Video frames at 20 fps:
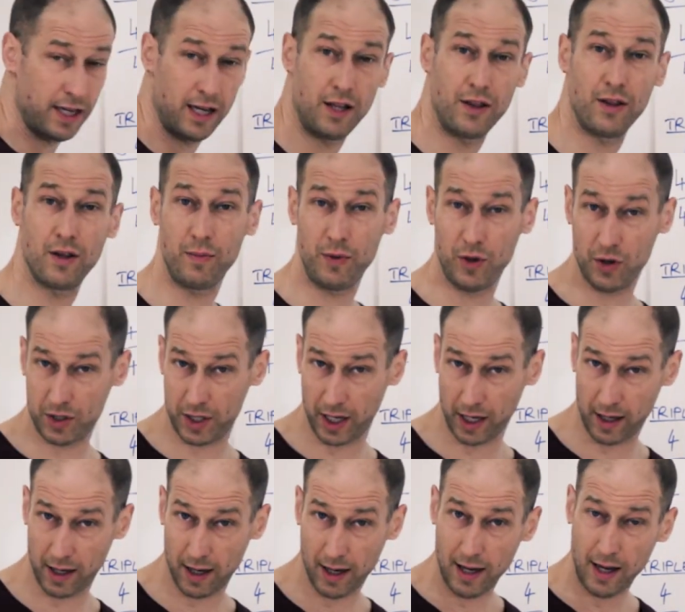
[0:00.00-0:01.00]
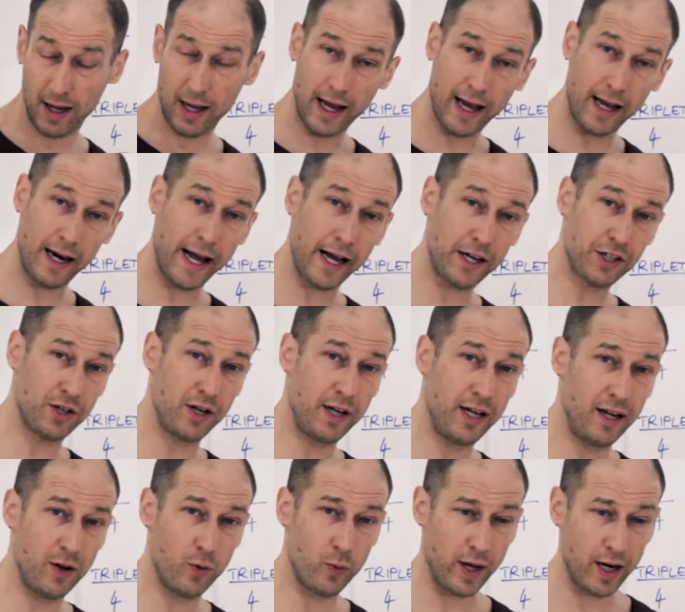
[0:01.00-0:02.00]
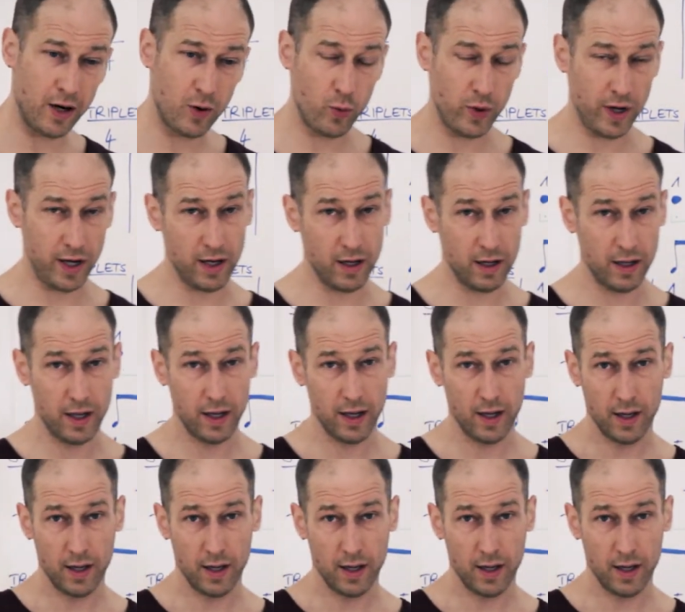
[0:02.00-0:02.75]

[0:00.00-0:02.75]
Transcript: in the music. And actually, when we